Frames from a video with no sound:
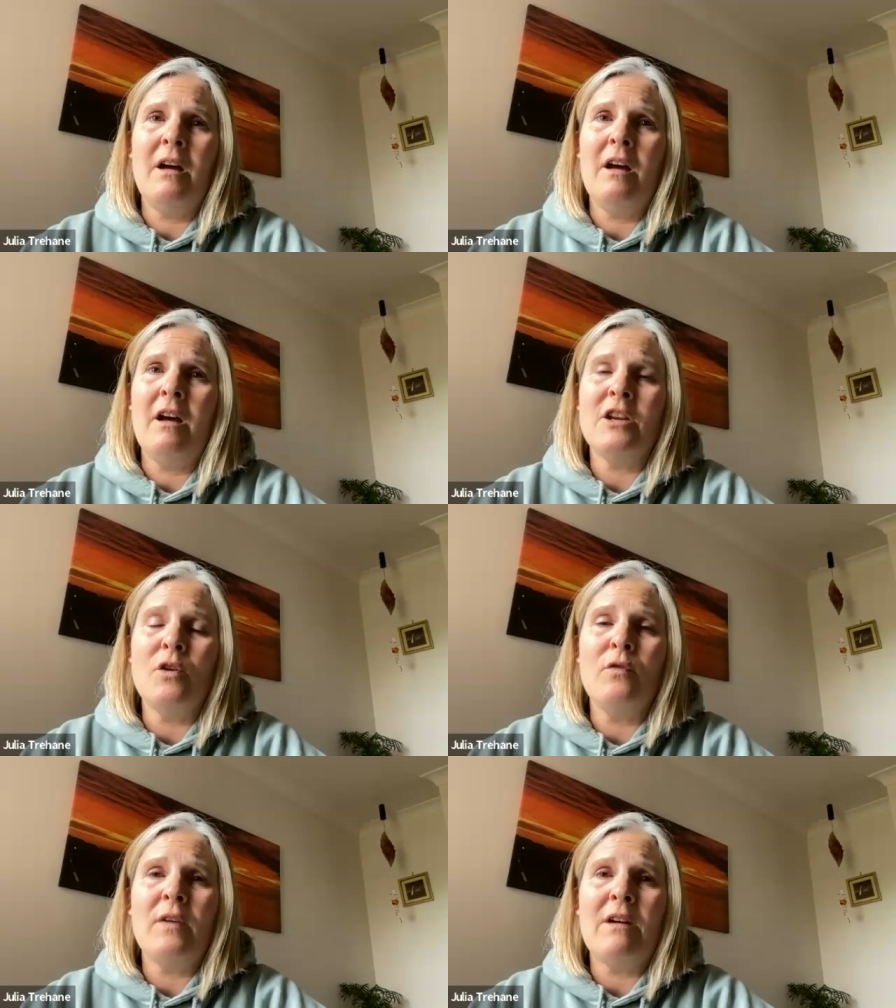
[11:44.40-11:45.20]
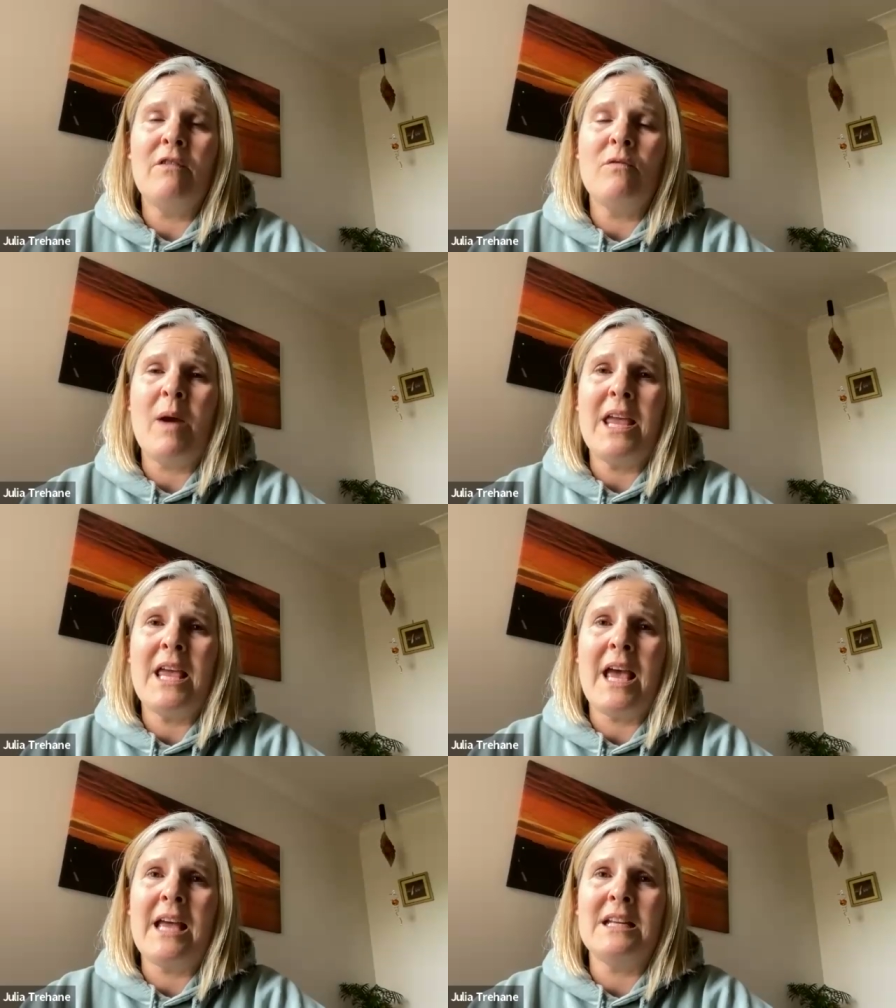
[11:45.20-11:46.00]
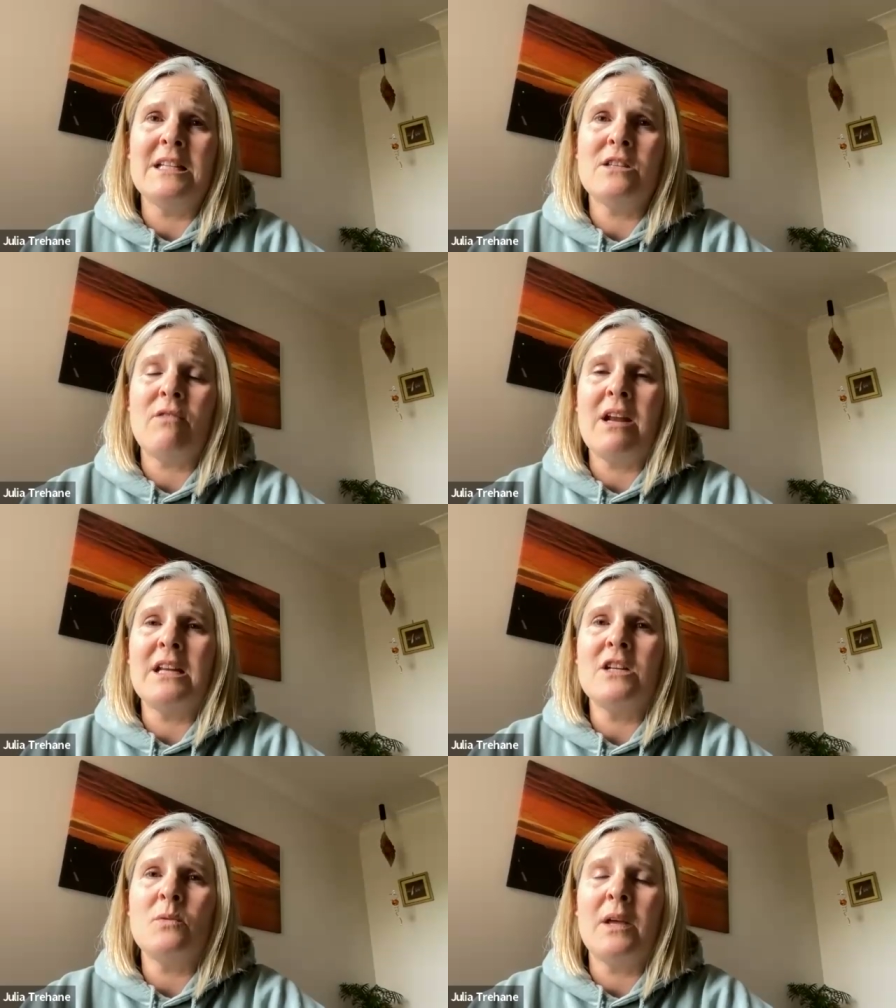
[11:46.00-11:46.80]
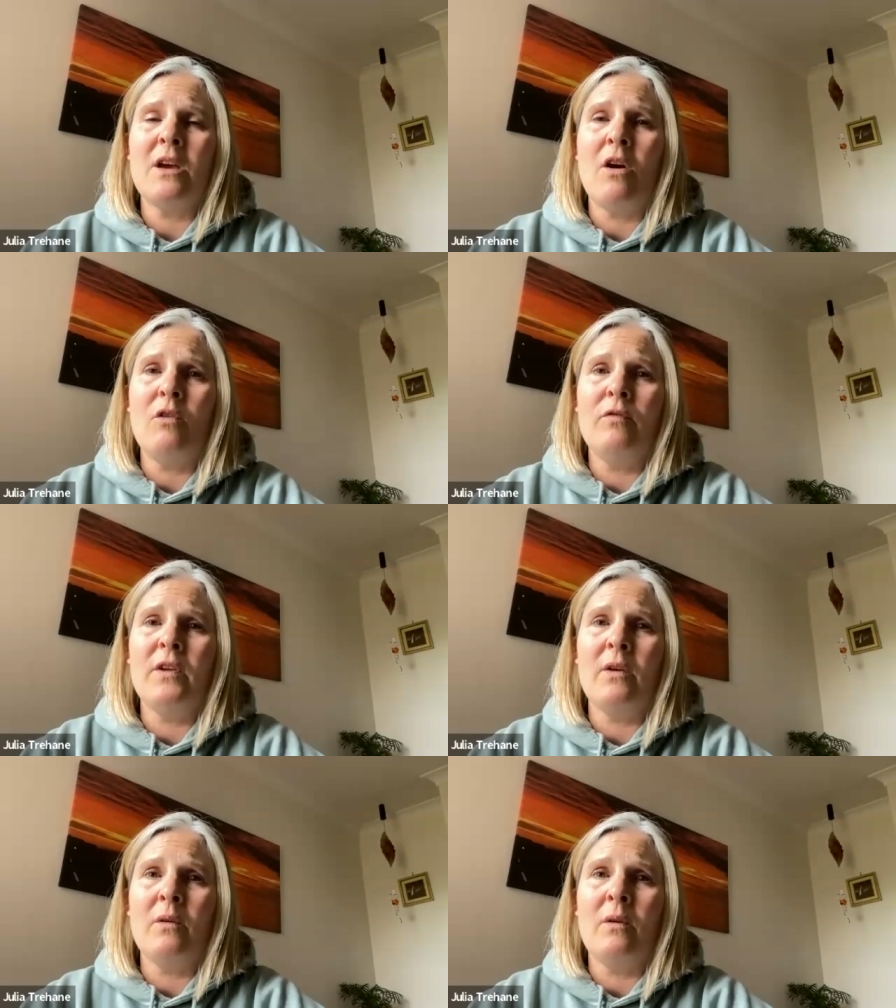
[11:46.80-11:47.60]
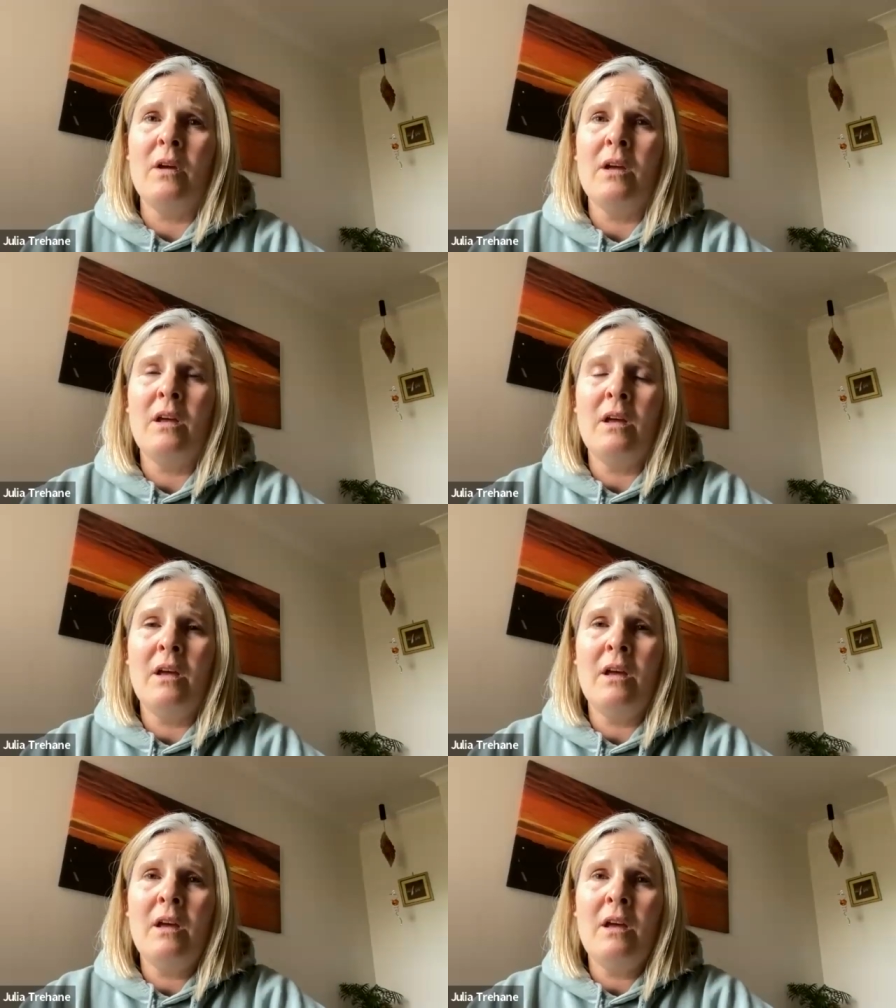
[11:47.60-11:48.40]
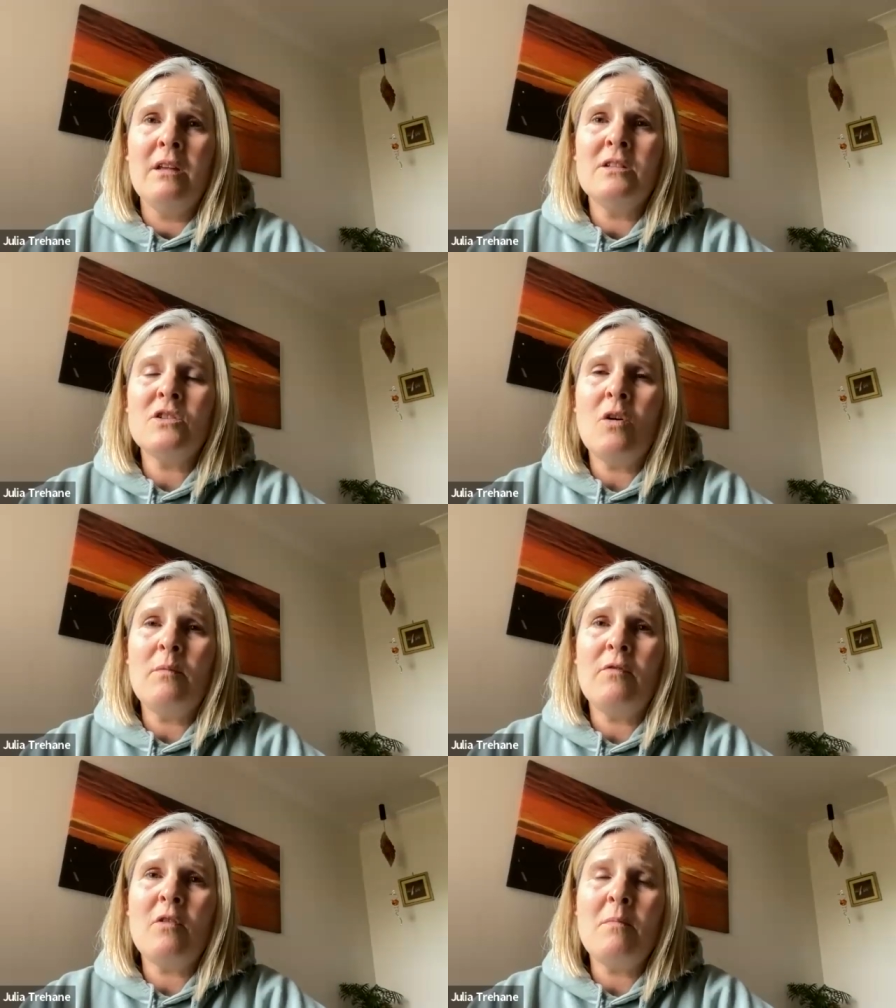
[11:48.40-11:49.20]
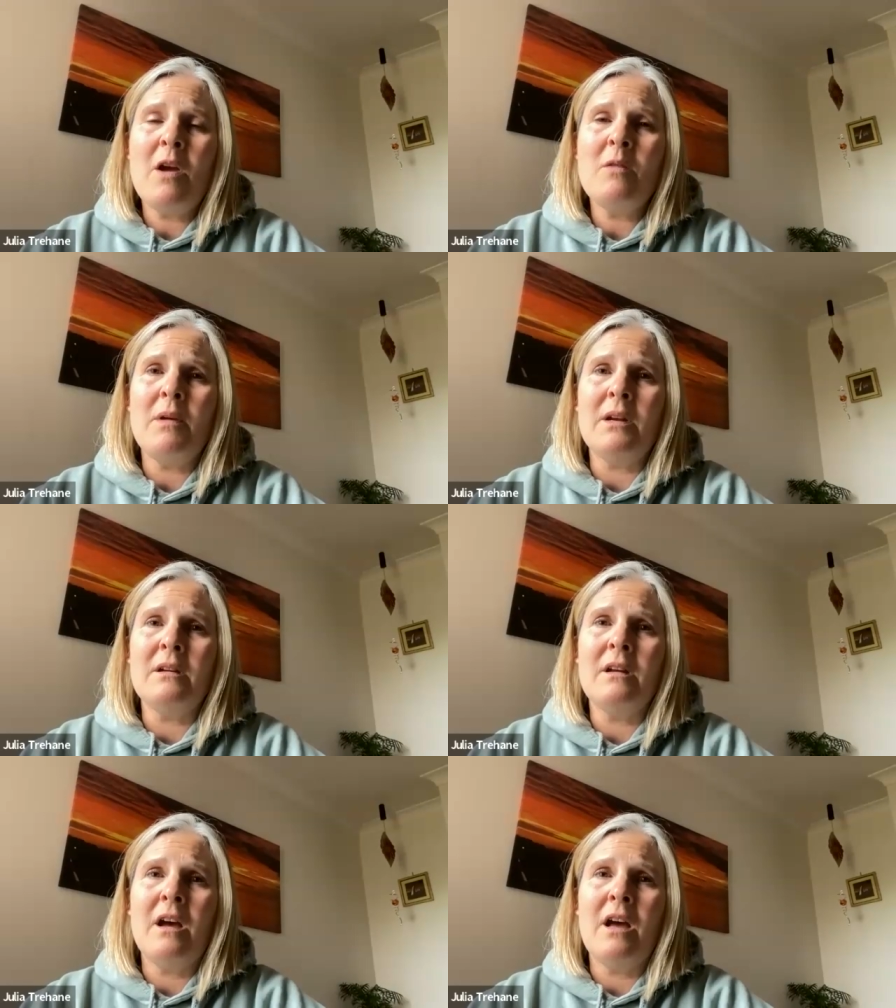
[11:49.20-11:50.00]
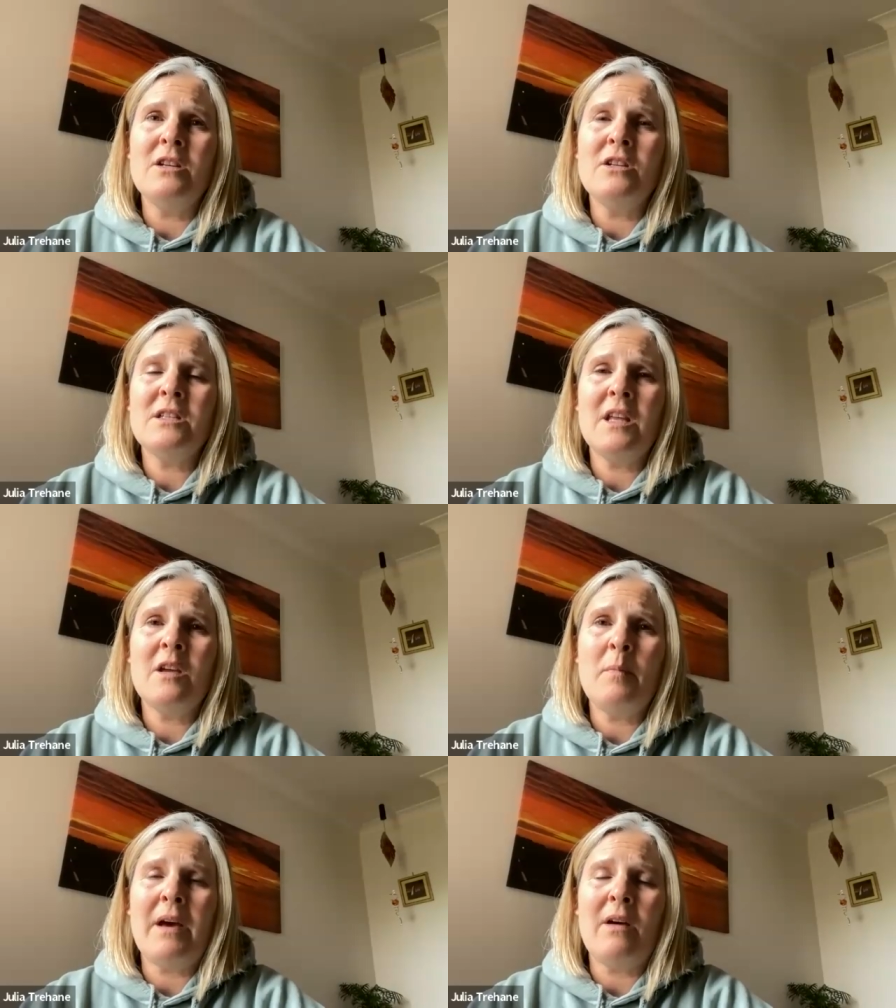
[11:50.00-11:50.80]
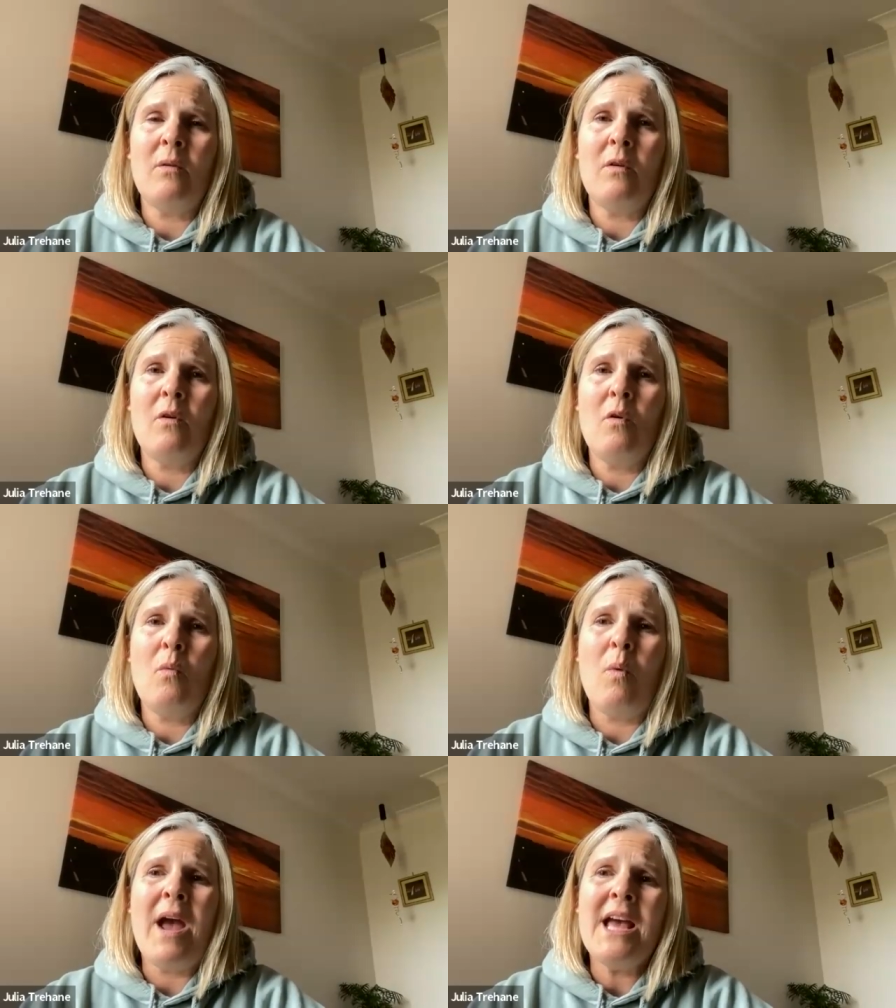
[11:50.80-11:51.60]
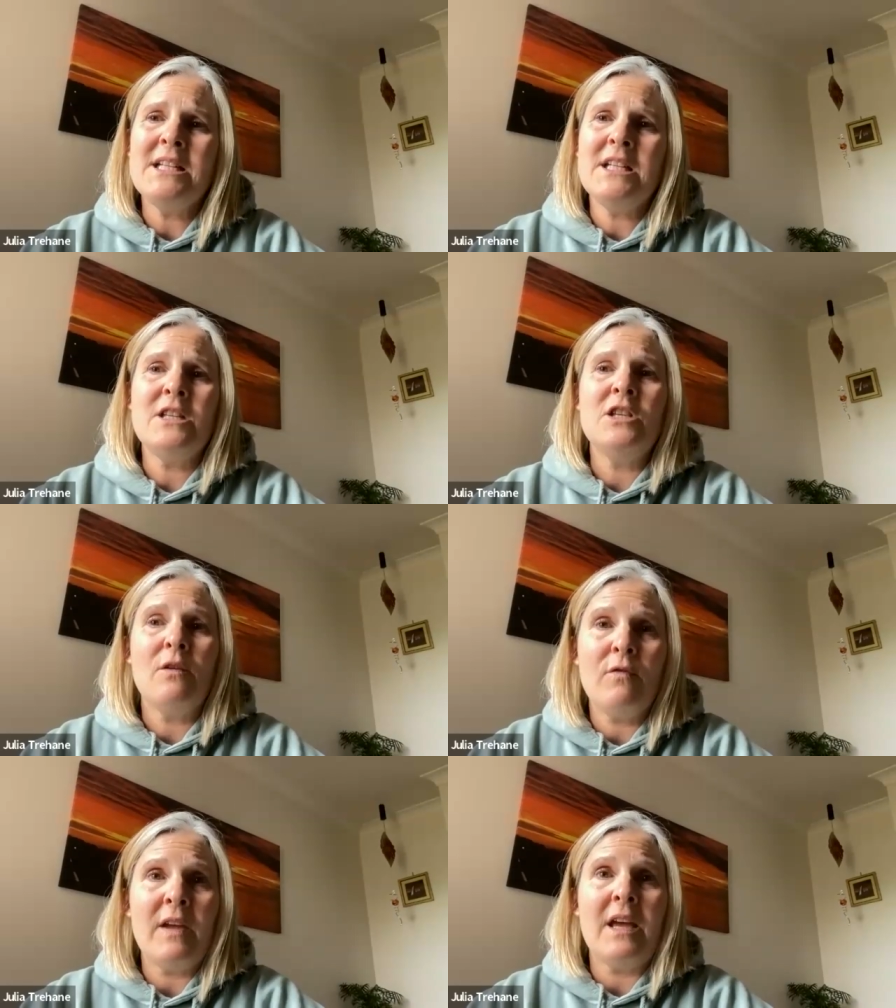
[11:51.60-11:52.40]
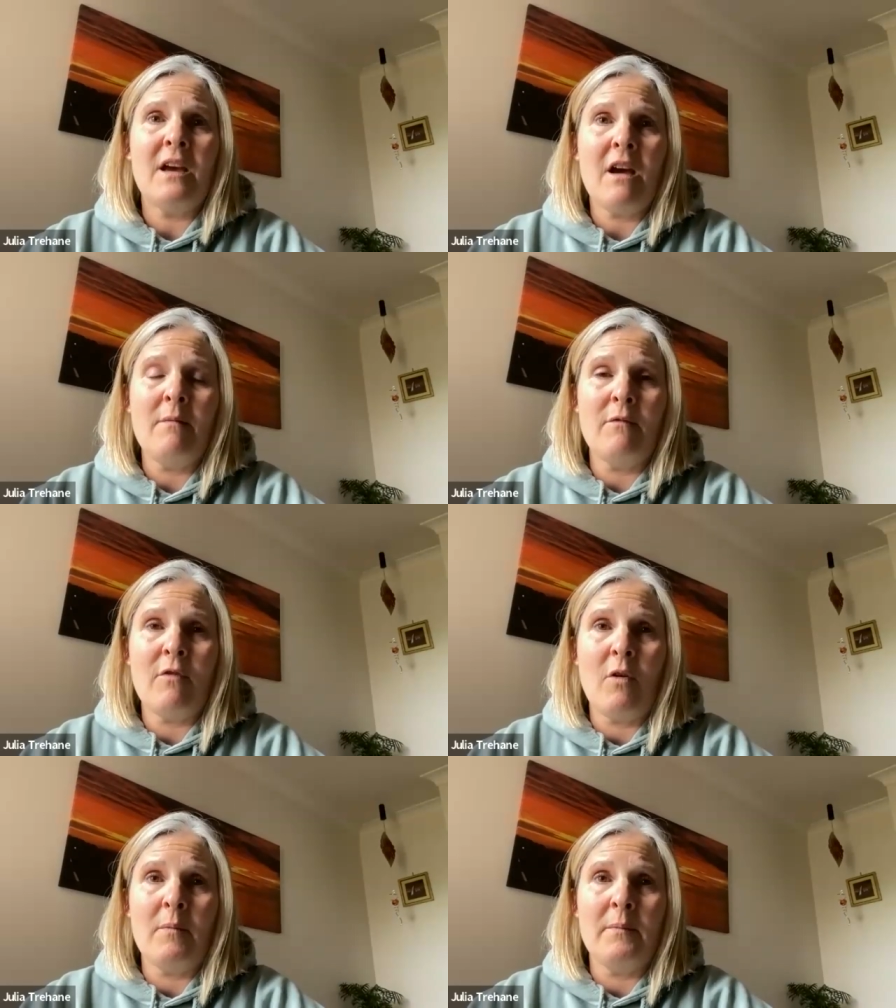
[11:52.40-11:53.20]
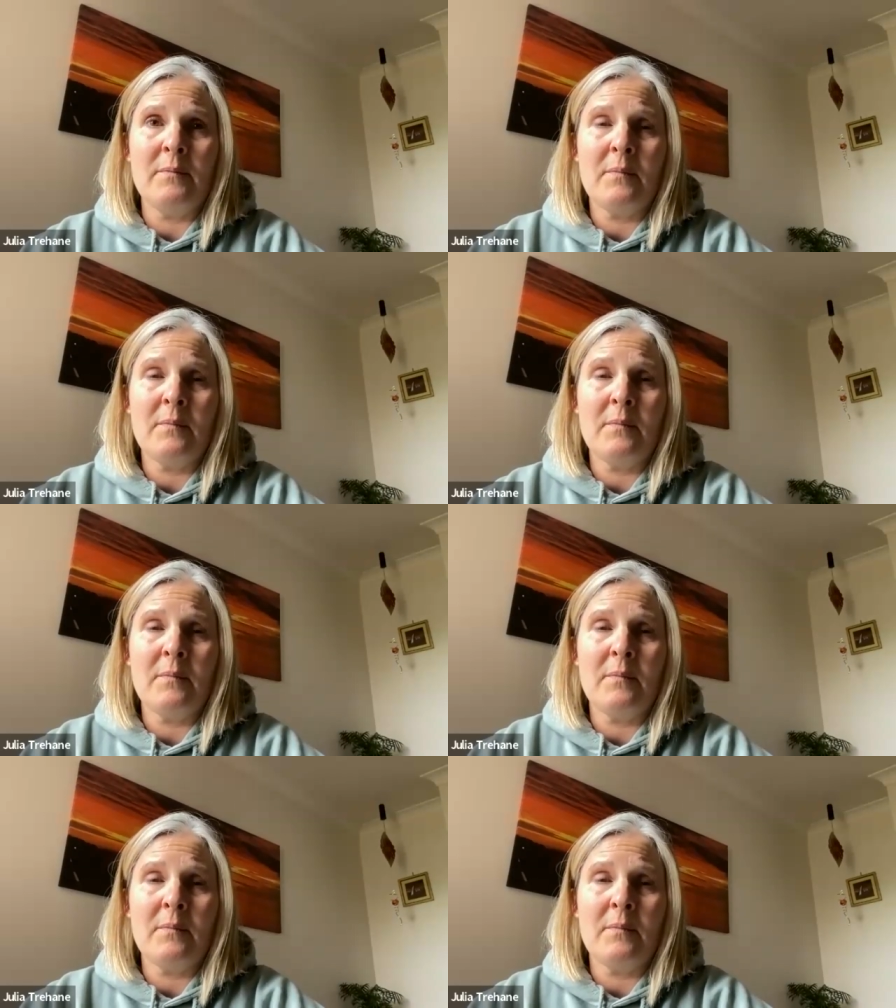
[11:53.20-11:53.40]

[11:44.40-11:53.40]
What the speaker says: and your fear of weight gain is threatening to engulf you, stop for a moment and just think about, where did the fear come from?